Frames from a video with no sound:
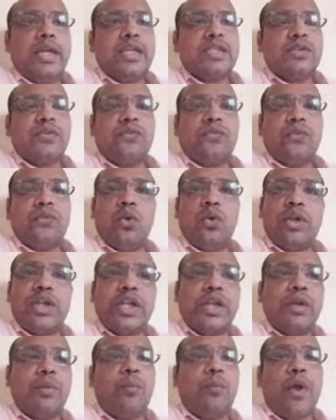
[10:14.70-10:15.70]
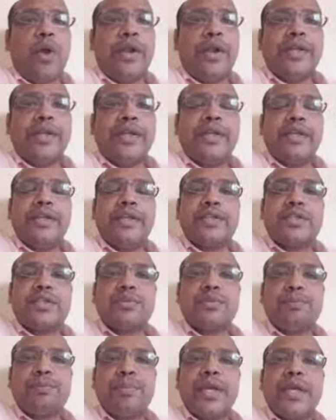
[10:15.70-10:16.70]
is a floating point in a
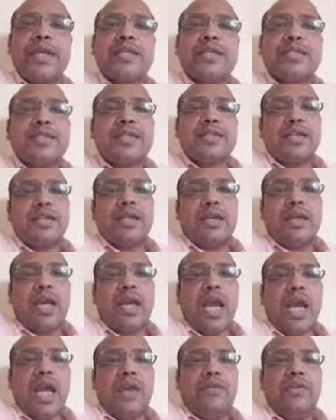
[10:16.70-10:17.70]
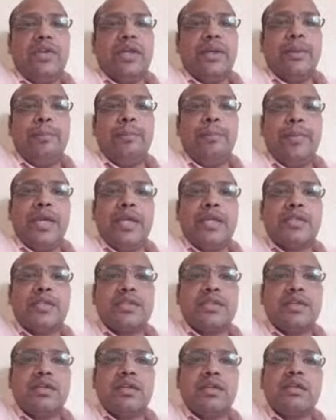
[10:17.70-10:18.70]
space having a
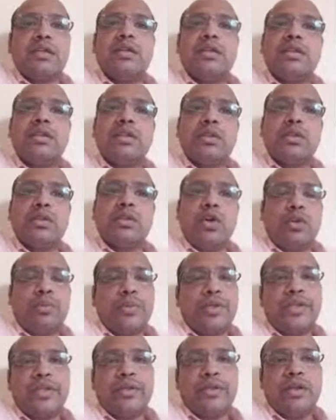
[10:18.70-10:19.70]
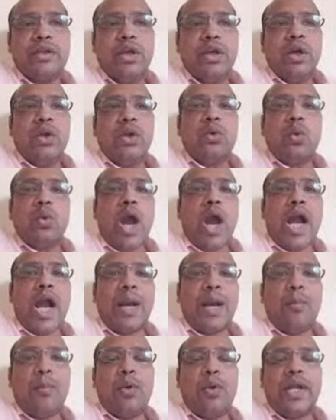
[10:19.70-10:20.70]
measure normally to
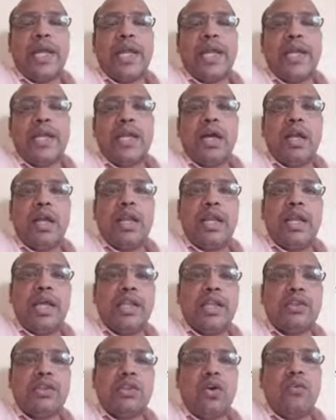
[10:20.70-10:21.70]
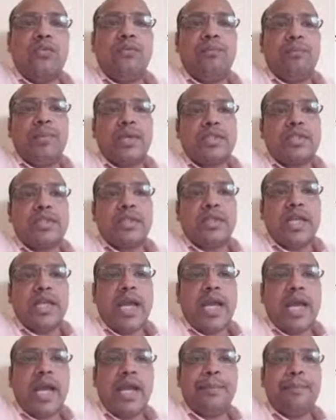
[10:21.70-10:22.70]
accommodate a length of machine
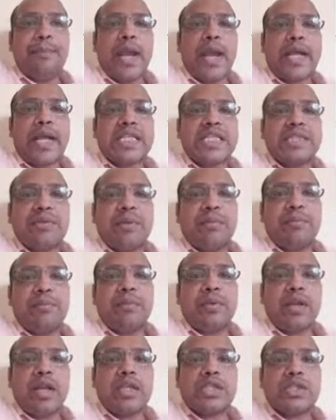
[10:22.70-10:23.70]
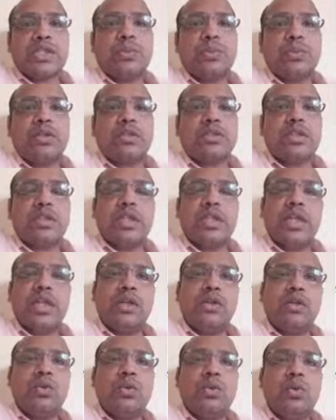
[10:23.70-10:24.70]
and maximum transverse
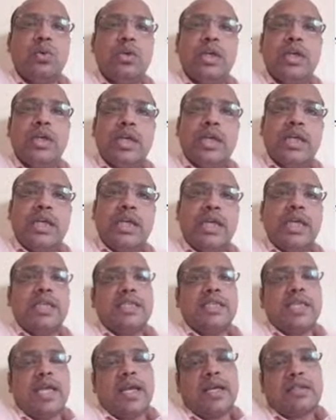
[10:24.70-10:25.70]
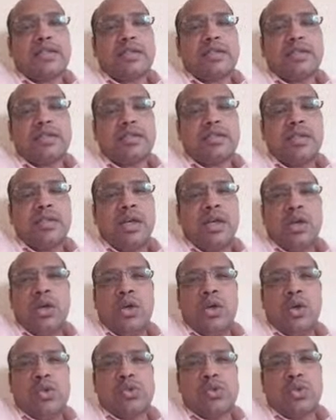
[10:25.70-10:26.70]
length to each axis.
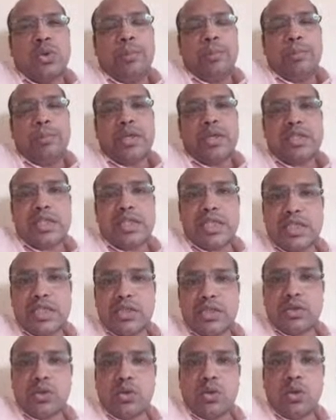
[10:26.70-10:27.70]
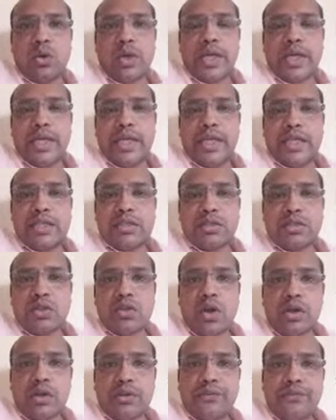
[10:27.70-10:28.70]
So machine 0, it is
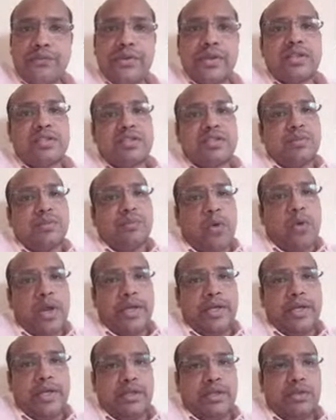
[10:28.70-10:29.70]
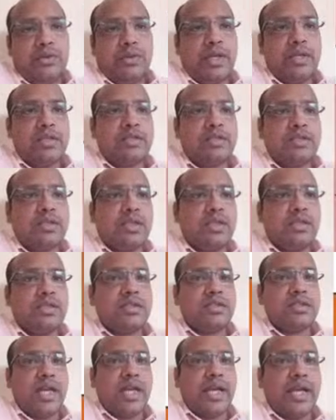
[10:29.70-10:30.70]
not a fixed point. You can see
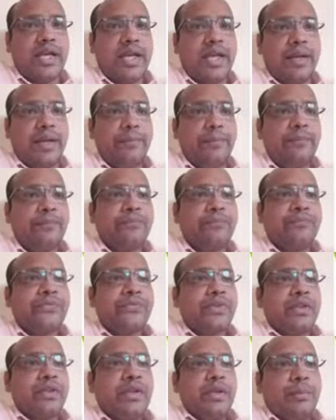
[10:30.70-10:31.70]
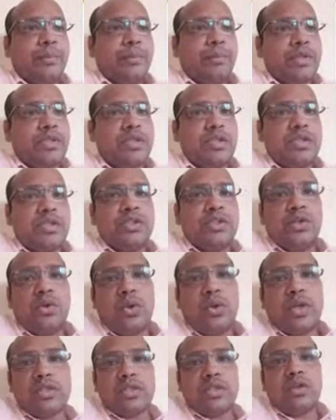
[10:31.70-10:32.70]
this diagram. Machine
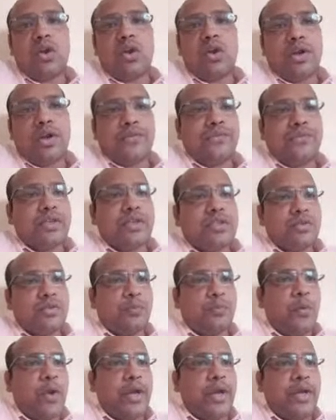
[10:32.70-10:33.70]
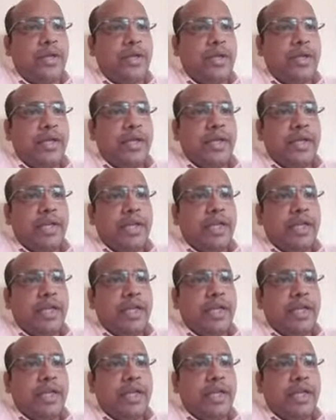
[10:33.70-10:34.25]
0 is not a fixed point.